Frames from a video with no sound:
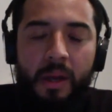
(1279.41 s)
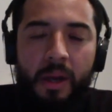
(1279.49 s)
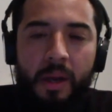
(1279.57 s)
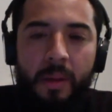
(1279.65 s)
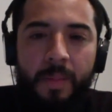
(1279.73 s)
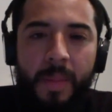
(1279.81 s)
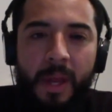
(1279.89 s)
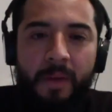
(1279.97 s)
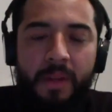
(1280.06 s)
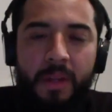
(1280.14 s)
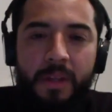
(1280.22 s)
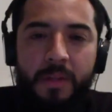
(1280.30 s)

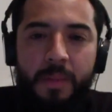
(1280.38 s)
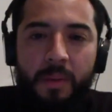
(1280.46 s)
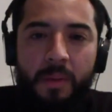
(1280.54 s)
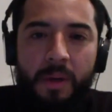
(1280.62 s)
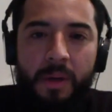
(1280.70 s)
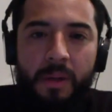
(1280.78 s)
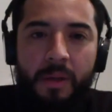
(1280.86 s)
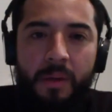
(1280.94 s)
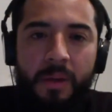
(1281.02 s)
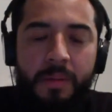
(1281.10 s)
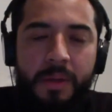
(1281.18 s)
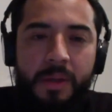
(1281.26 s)
Everything's been working through
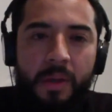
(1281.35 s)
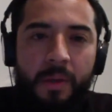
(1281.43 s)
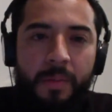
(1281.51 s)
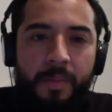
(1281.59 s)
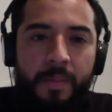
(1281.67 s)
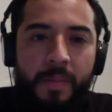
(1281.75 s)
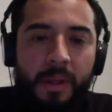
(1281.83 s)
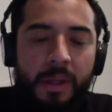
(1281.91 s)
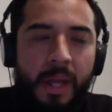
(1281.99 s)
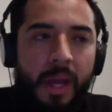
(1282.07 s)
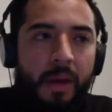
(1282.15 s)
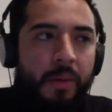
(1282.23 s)
him. So
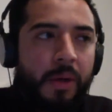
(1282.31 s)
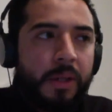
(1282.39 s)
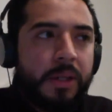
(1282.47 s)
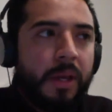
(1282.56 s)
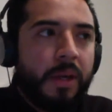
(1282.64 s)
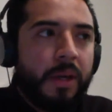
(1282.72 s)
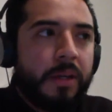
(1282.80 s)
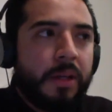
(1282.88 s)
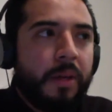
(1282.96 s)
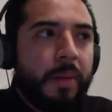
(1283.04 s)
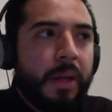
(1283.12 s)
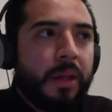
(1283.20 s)
yeah, we're excited to see
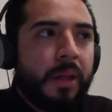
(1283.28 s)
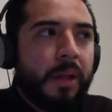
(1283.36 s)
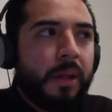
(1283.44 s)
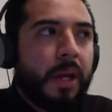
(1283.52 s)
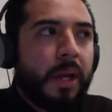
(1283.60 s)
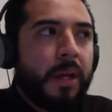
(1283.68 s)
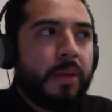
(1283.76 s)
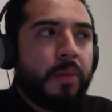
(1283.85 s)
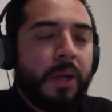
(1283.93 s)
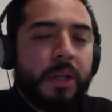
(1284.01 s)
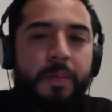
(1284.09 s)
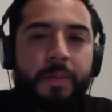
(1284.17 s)
him. I think that
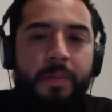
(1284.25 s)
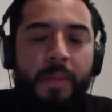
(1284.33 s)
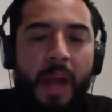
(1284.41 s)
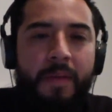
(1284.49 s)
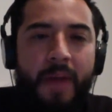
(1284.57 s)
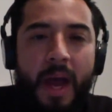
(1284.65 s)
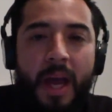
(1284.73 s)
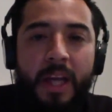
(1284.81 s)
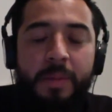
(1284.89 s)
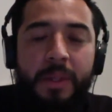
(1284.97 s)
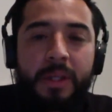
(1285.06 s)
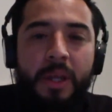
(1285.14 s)
we have high
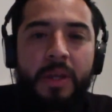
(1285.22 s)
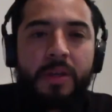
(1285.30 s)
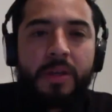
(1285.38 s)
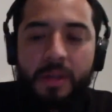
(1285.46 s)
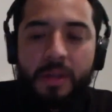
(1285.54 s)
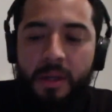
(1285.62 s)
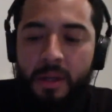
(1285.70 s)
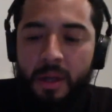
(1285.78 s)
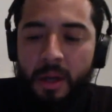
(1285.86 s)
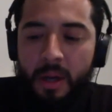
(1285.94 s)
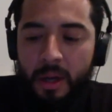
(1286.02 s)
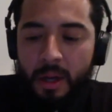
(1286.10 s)
expectations. He,
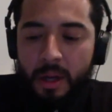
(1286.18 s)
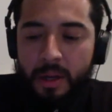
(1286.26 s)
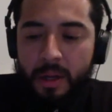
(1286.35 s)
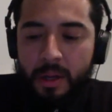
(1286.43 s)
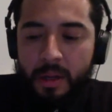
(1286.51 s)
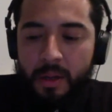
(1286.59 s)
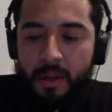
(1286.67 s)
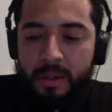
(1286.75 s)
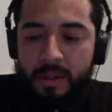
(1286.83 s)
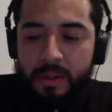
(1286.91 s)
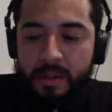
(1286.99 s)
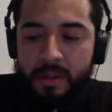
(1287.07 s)

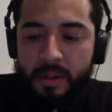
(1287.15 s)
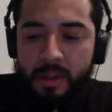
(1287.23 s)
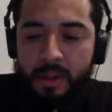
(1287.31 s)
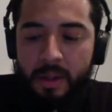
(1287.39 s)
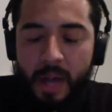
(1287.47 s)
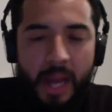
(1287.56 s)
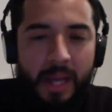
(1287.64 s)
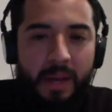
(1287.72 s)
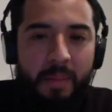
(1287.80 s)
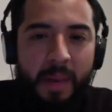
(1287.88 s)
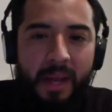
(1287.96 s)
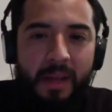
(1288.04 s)
is
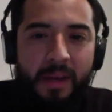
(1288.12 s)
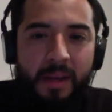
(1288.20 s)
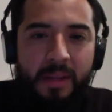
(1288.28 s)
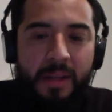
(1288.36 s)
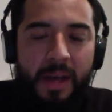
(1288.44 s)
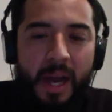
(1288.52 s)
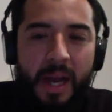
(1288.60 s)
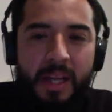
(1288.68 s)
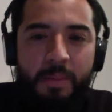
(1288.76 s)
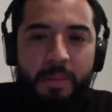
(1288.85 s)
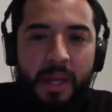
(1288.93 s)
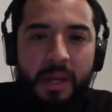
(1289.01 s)
highly paid. He's the
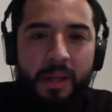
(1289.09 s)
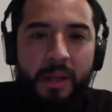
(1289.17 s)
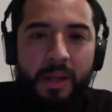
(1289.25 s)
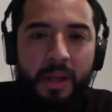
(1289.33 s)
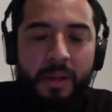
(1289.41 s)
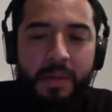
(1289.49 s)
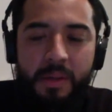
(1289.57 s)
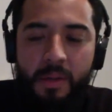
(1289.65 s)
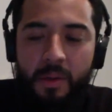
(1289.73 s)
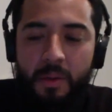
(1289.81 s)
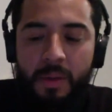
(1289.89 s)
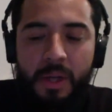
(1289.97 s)
highest paid in the club,
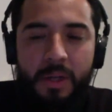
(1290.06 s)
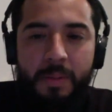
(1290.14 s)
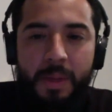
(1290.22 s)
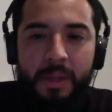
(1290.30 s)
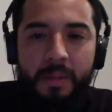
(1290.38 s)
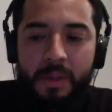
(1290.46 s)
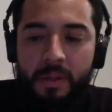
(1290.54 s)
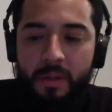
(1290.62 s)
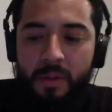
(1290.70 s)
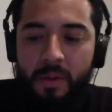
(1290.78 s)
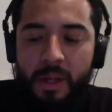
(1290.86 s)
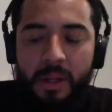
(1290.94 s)
so we expect him to
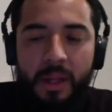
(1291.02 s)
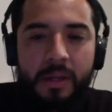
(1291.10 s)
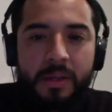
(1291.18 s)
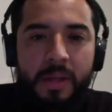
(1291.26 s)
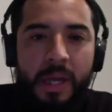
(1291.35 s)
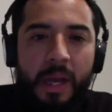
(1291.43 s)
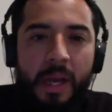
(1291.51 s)
do great things.